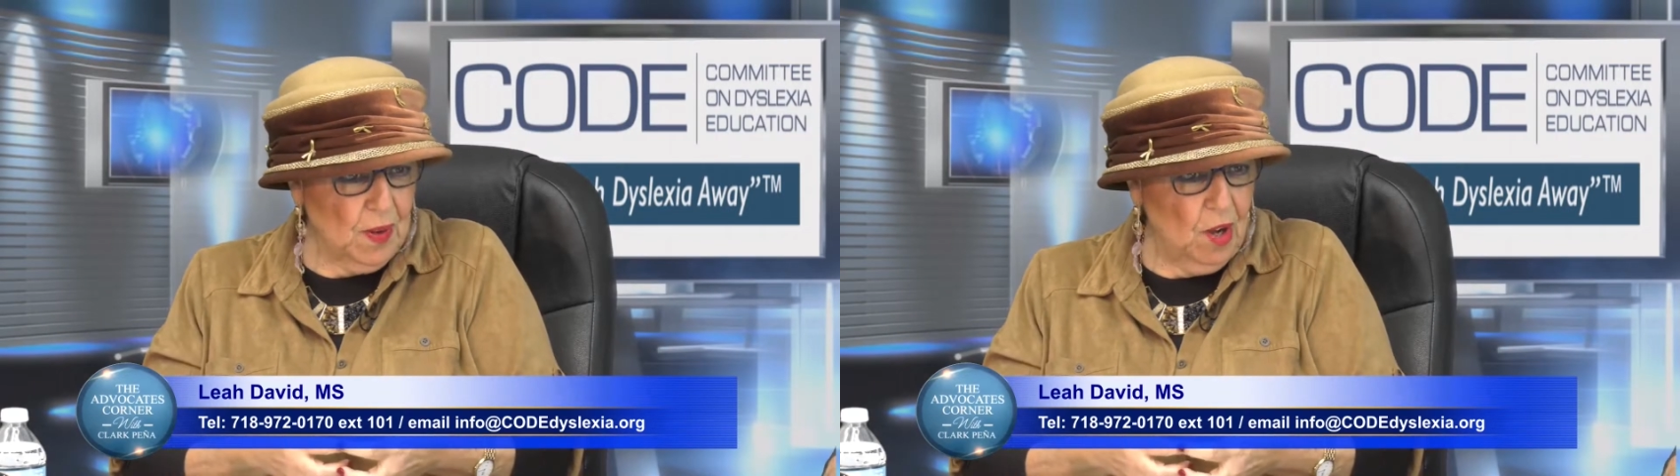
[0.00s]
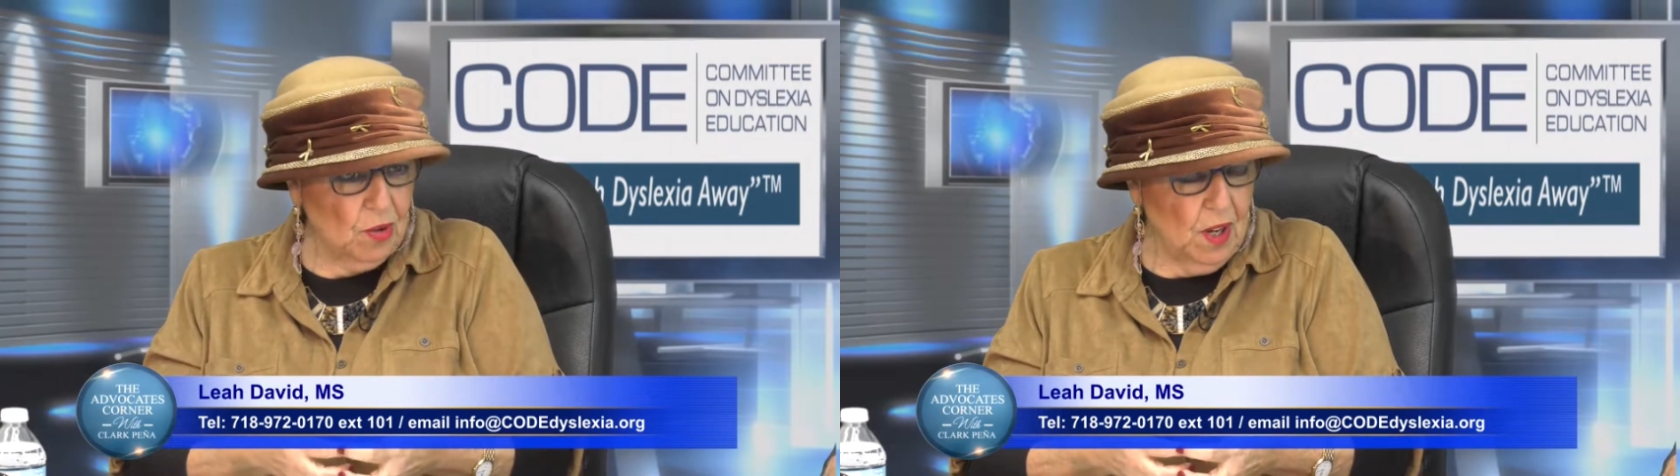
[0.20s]

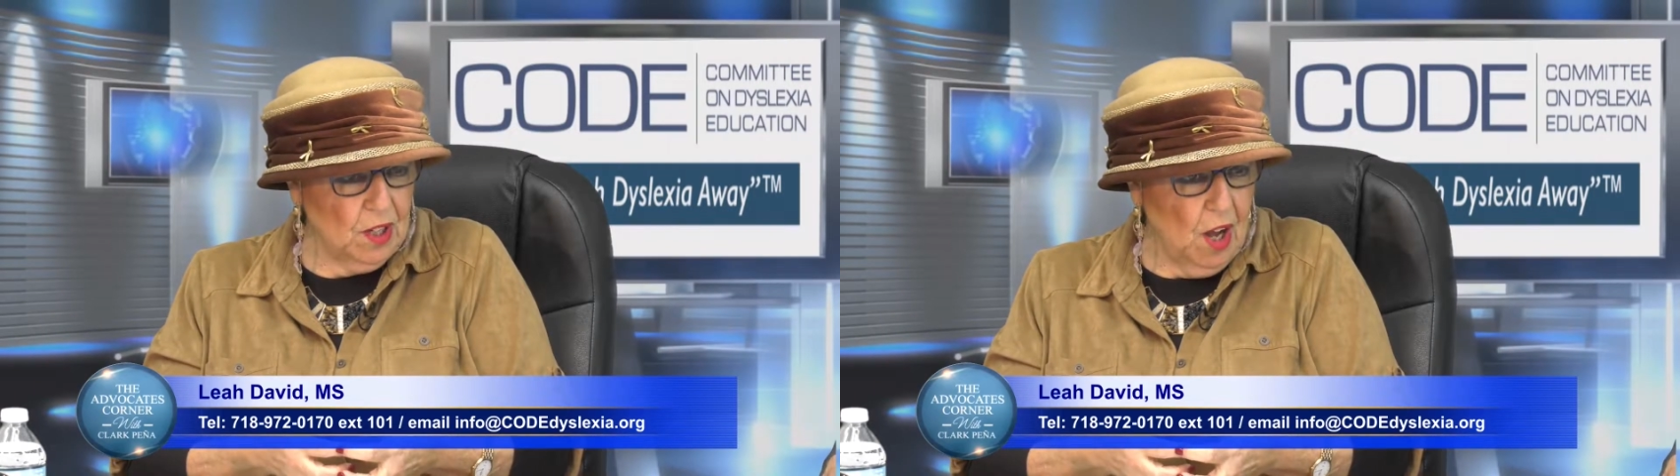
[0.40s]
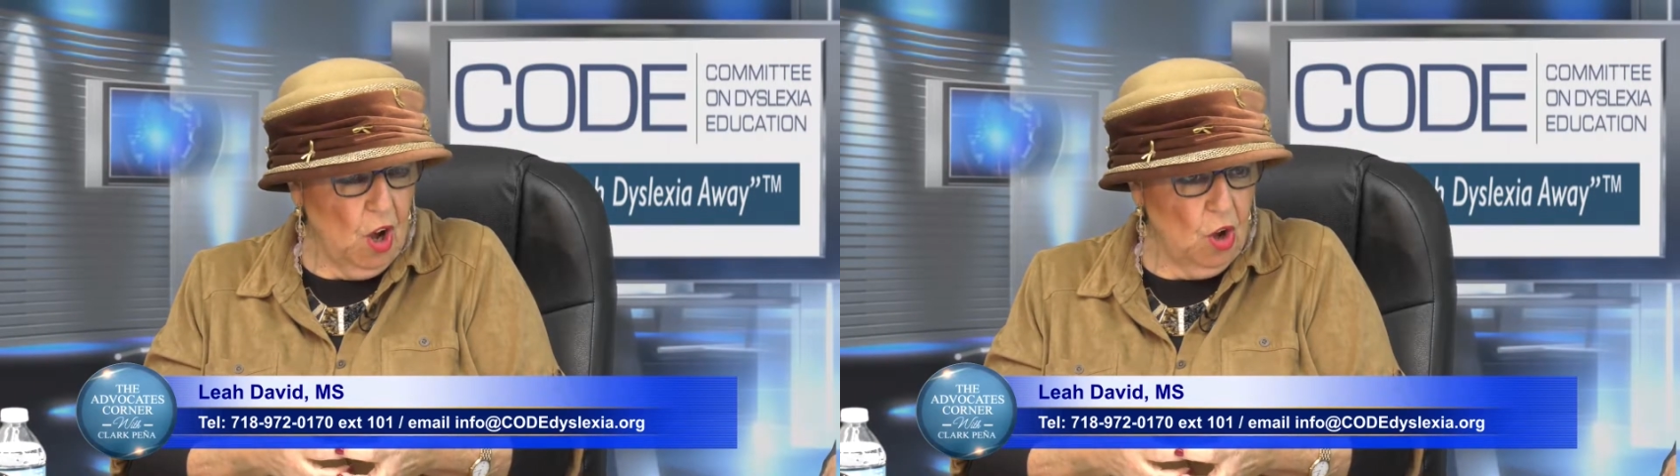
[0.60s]

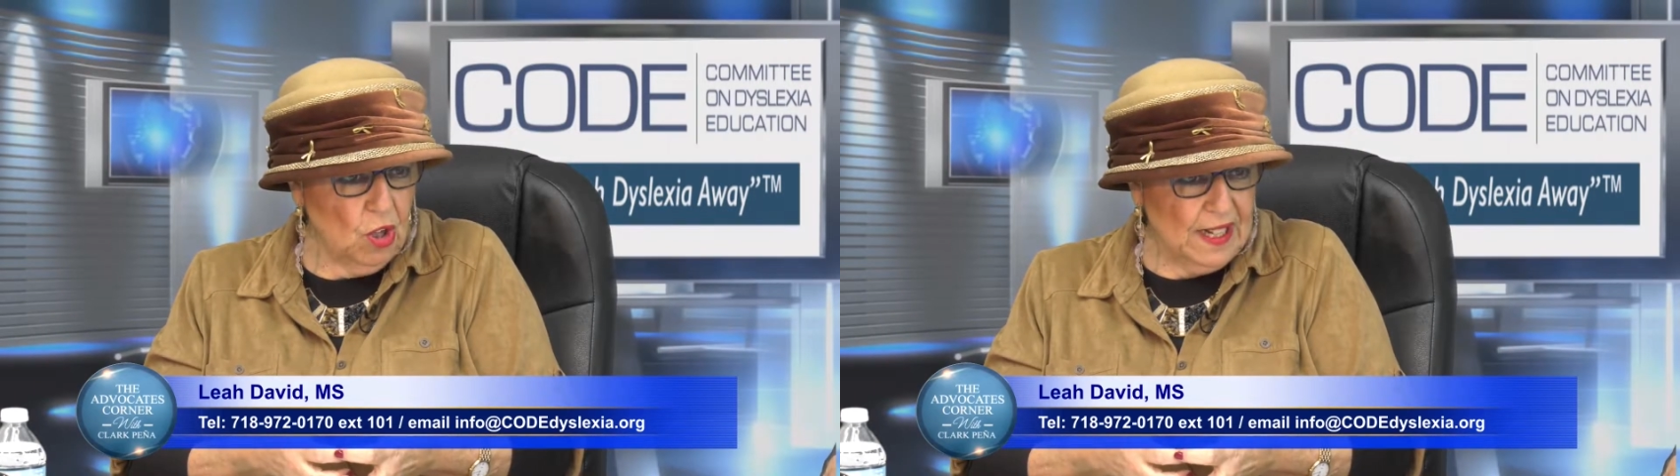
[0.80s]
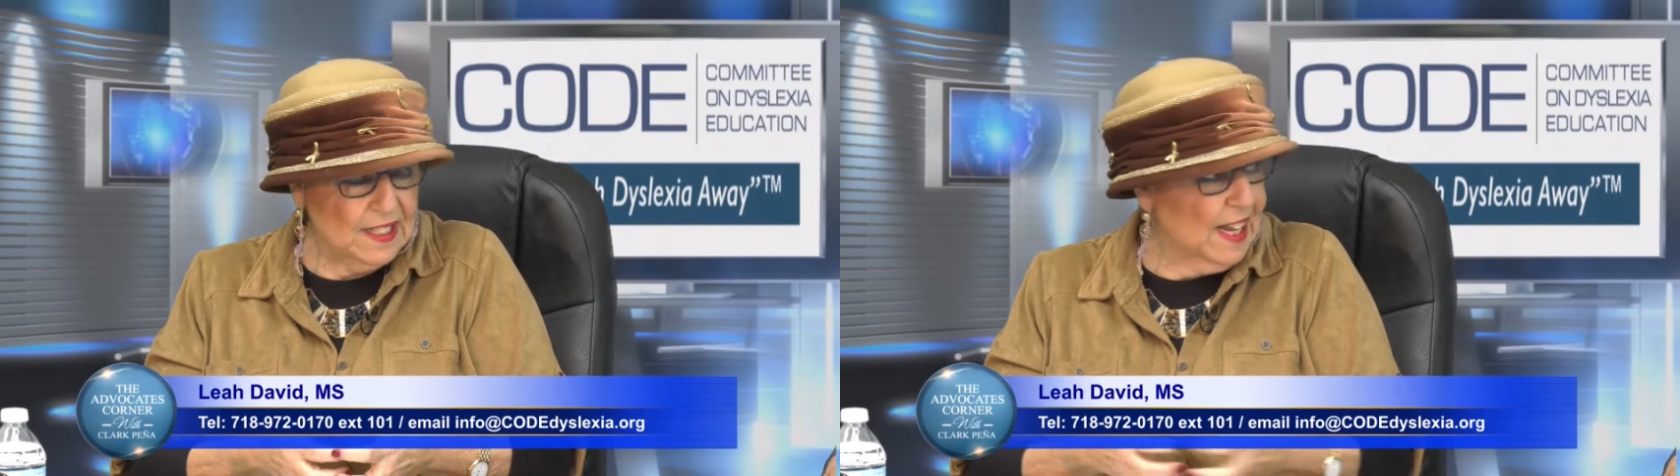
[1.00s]

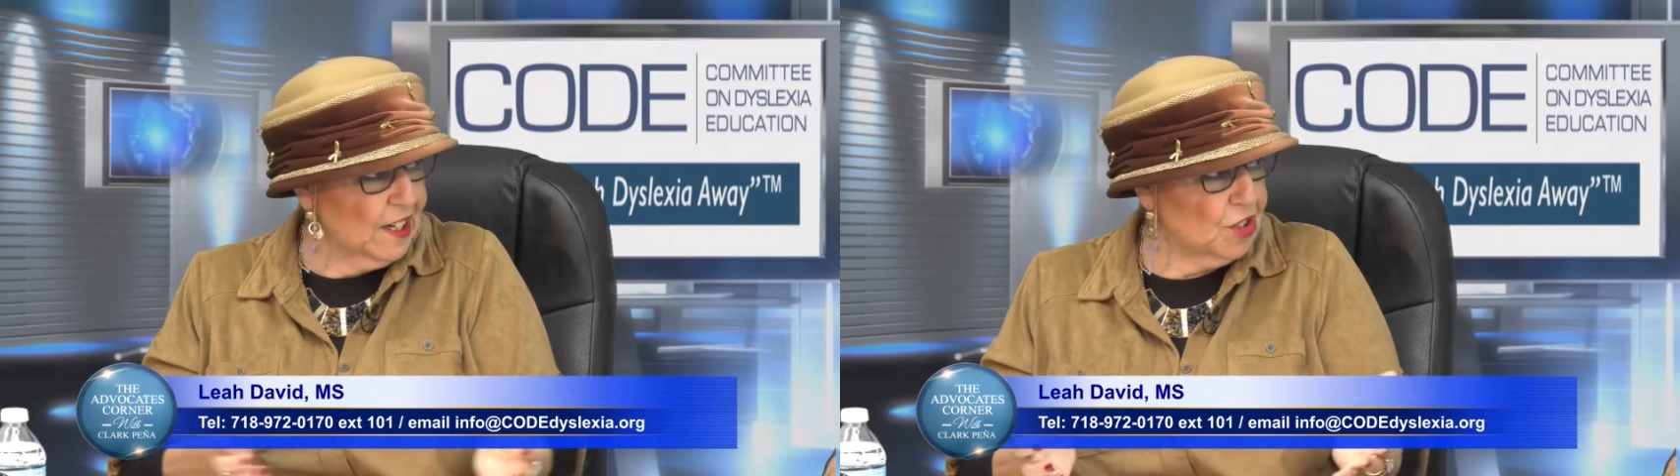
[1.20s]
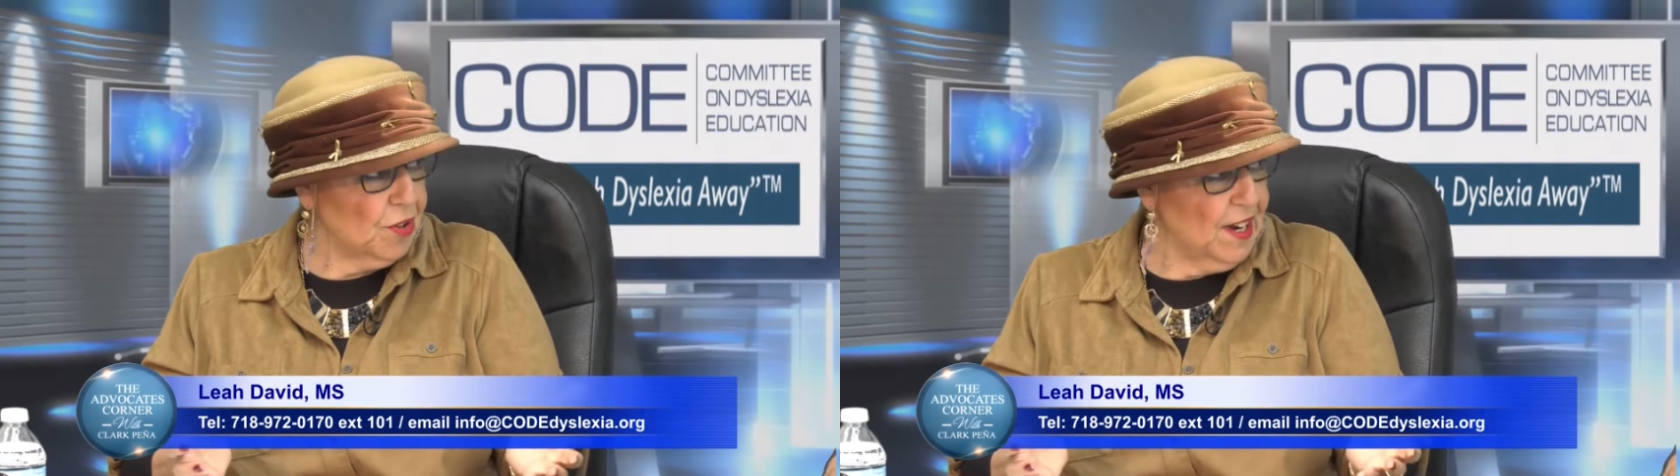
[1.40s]
hole, and he's not
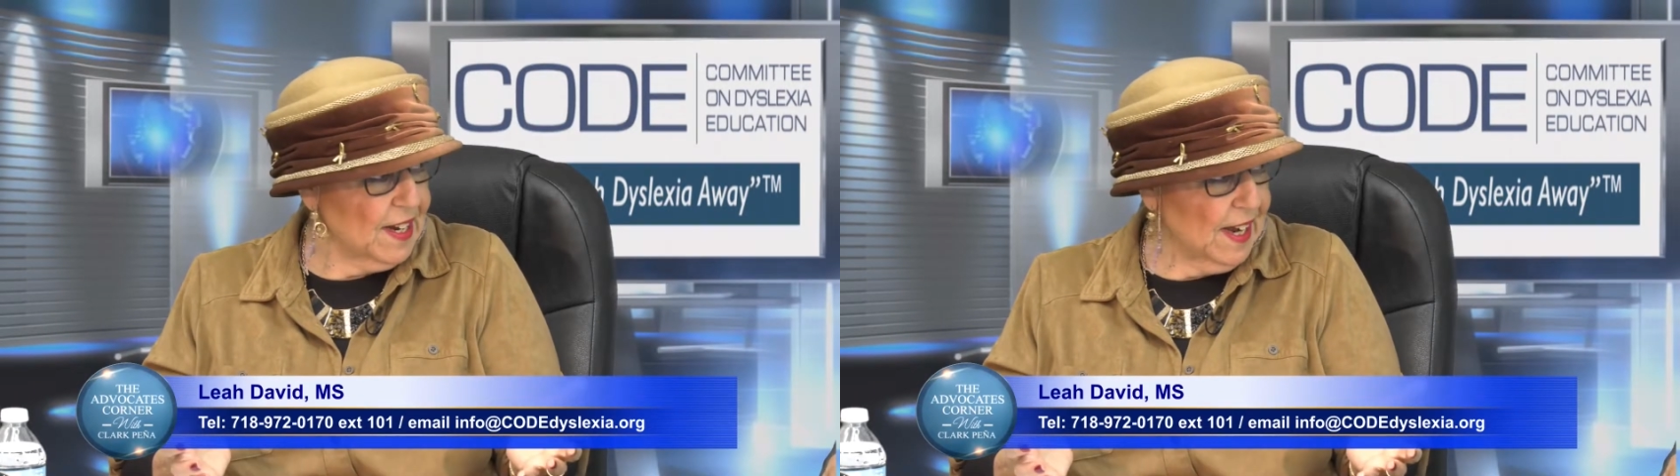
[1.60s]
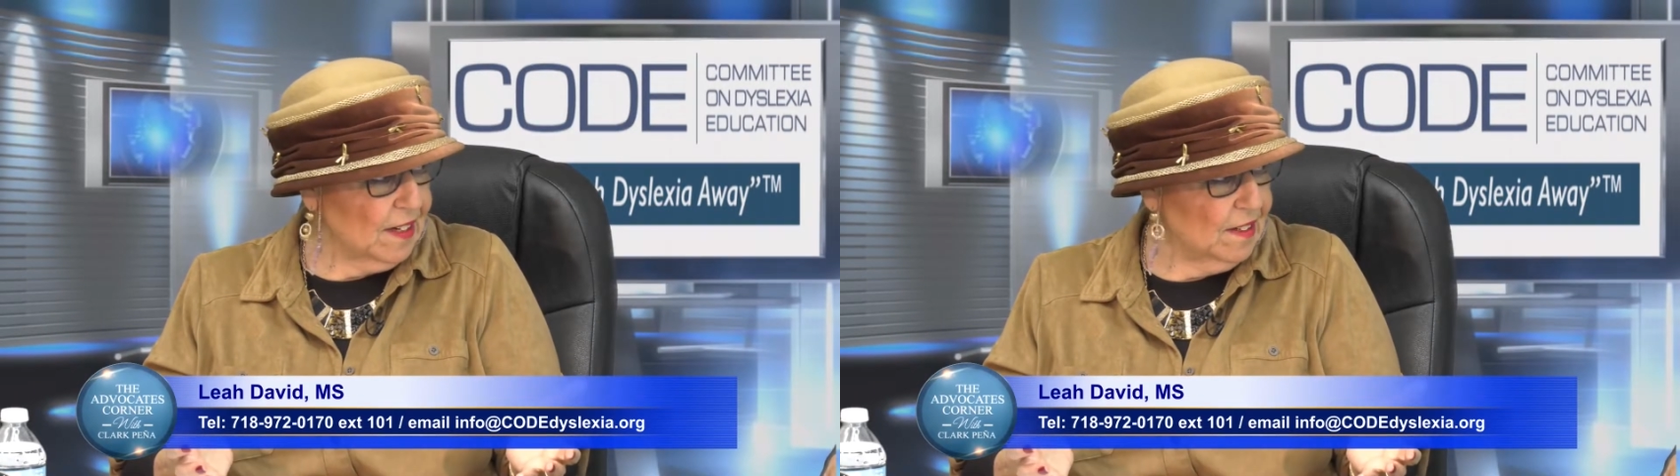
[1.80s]
going to try
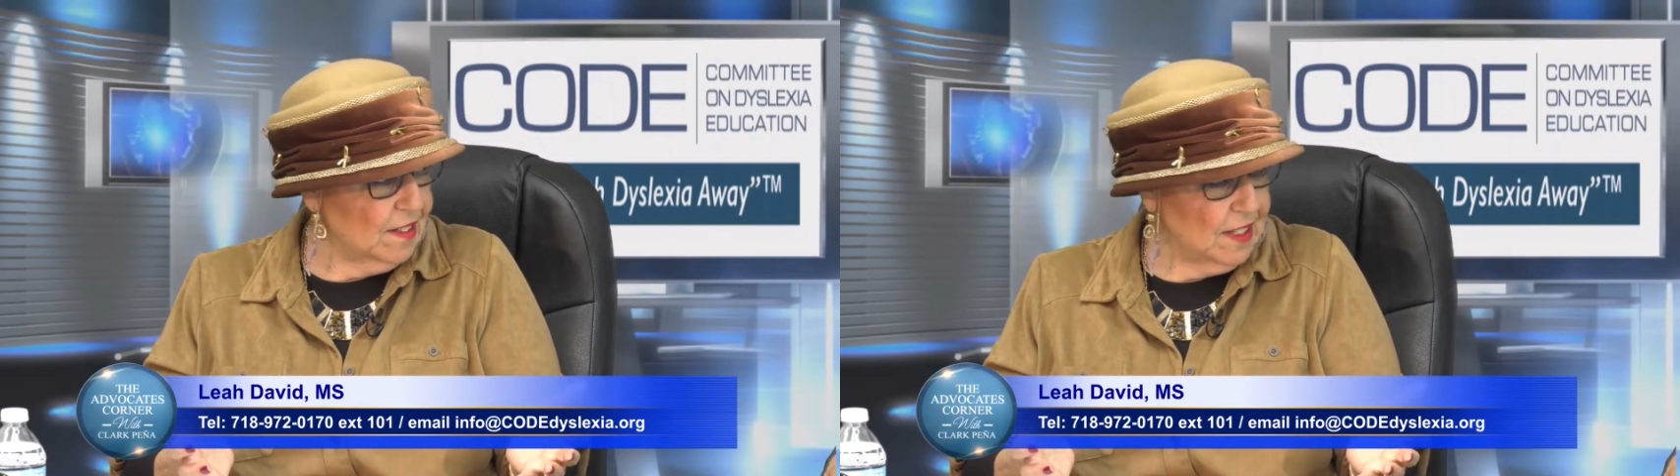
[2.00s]
again.